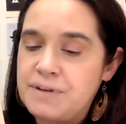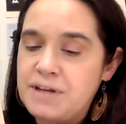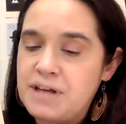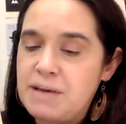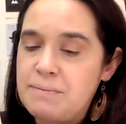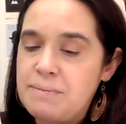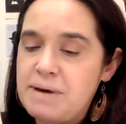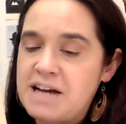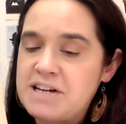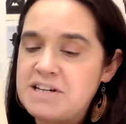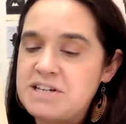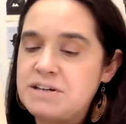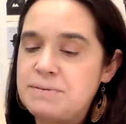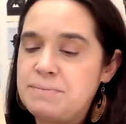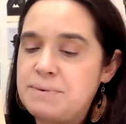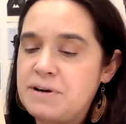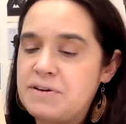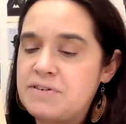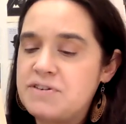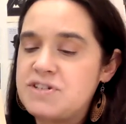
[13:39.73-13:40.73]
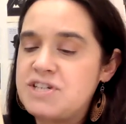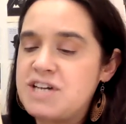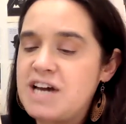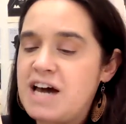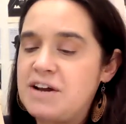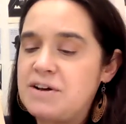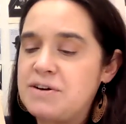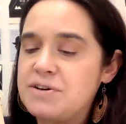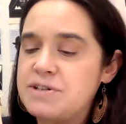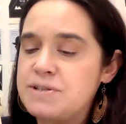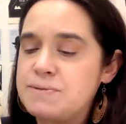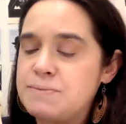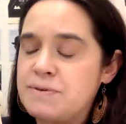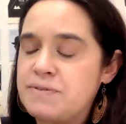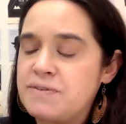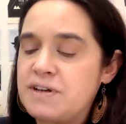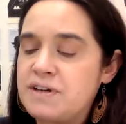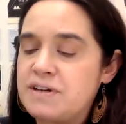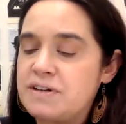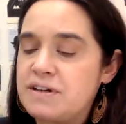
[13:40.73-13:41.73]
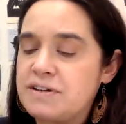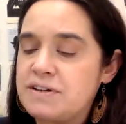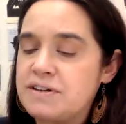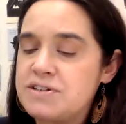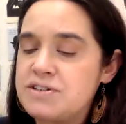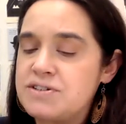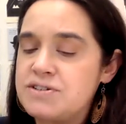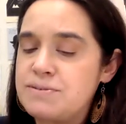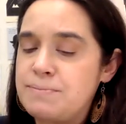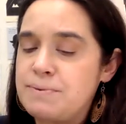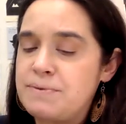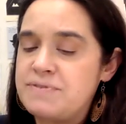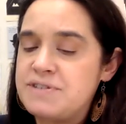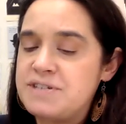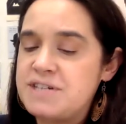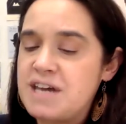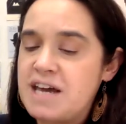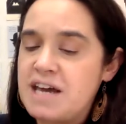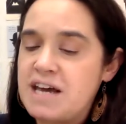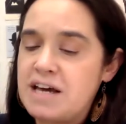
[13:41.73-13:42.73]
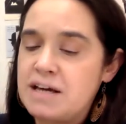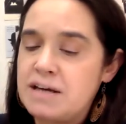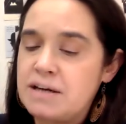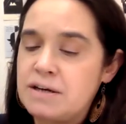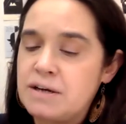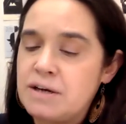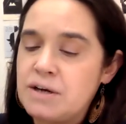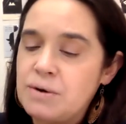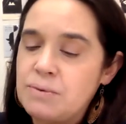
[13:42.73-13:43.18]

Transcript: He imagined a pair of shadows moving along the strip of sand